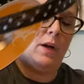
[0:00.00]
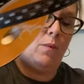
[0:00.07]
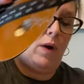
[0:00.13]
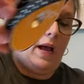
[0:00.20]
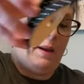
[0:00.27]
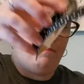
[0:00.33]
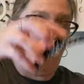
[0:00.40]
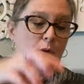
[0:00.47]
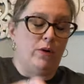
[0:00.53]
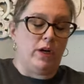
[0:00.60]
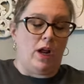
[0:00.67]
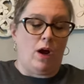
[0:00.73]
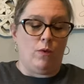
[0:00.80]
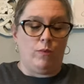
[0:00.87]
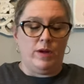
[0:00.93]
and white polka
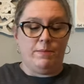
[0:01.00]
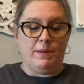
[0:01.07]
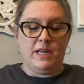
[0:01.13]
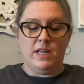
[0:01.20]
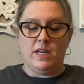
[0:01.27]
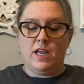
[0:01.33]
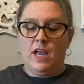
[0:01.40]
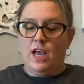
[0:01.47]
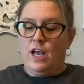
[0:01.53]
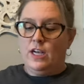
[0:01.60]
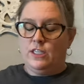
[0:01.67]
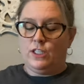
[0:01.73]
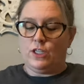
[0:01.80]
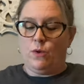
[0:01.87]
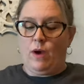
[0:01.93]
dot ribbon.
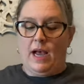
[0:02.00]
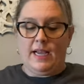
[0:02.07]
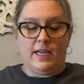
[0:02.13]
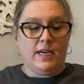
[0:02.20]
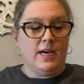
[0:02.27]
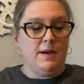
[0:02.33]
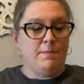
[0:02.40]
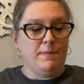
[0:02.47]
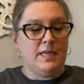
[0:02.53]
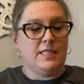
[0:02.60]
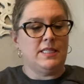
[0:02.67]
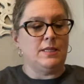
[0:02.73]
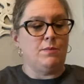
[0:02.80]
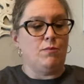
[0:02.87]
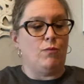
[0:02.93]
So I cut me
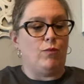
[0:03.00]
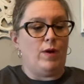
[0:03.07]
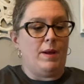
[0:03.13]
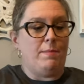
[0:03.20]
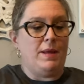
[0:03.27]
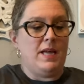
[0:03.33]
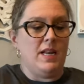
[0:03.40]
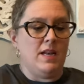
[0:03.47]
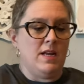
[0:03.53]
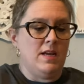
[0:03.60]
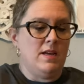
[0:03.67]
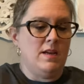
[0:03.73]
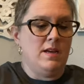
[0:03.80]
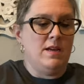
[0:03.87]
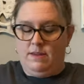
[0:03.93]
some ribbon.
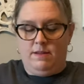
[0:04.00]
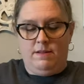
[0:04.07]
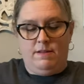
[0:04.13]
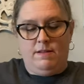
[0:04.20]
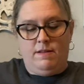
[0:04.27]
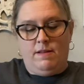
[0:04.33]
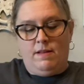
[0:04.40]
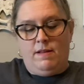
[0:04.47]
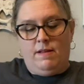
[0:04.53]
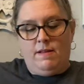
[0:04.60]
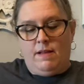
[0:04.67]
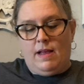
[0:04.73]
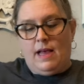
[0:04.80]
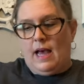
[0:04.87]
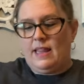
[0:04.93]

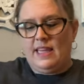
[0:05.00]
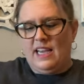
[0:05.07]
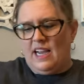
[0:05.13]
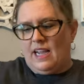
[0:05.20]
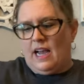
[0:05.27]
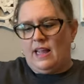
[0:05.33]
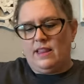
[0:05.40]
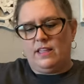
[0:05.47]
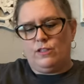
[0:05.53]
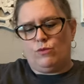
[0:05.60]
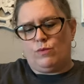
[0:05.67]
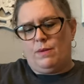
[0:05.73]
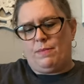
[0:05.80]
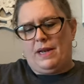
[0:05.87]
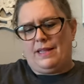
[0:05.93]
I think I got this
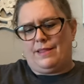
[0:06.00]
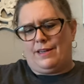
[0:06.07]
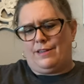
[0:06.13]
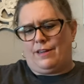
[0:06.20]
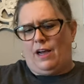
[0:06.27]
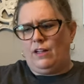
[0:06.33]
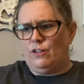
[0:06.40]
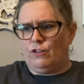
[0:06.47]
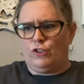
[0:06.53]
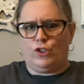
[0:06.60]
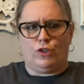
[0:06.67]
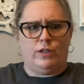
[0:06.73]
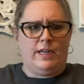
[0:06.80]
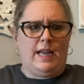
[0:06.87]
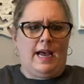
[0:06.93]
ribbon at the Dollar
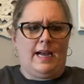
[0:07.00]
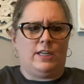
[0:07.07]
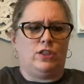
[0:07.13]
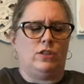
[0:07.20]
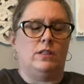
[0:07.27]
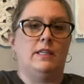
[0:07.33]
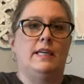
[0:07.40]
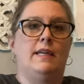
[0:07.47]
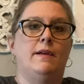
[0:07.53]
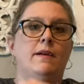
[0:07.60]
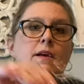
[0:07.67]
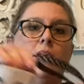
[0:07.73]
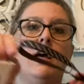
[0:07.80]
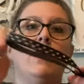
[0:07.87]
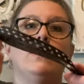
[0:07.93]
Tree, actually.
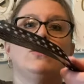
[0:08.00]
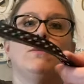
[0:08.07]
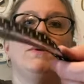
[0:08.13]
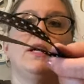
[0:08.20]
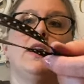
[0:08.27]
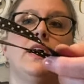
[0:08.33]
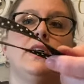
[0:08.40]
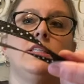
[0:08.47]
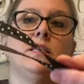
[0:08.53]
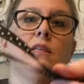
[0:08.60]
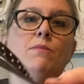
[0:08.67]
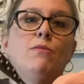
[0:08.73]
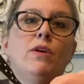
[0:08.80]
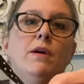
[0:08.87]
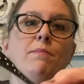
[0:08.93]
So I'm going to cut
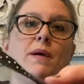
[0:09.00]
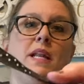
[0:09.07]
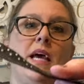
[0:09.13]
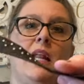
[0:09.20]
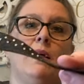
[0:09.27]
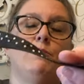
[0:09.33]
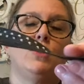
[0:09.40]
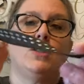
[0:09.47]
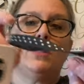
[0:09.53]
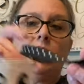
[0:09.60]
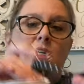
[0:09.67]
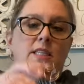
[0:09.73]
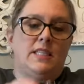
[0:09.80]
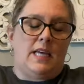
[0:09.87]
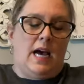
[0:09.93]
some ribbon and I'm just
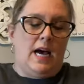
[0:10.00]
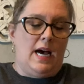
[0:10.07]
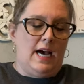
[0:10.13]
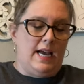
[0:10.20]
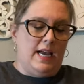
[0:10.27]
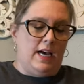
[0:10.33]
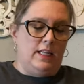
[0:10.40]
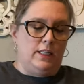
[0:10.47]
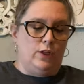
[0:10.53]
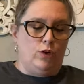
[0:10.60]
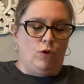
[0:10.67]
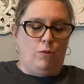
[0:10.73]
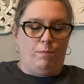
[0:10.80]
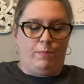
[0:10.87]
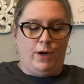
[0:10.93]
going to tie a
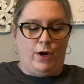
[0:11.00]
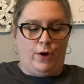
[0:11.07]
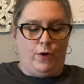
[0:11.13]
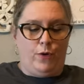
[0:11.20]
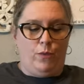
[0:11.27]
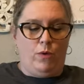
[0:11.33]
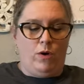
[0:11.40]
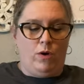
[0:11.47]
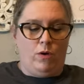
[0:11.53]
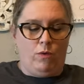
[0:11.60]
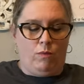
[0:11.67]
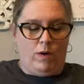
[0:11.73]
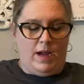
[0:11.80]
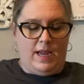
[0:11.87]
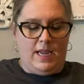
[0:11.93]
little bow
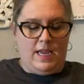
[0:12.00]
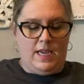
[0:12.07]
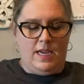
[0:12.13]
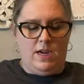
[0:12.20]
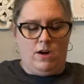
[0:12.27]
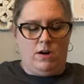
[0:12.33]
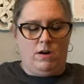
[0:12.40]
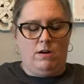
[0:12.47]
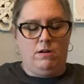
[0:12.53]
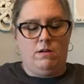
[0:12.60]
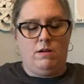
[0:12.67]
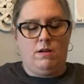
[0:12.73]
right here.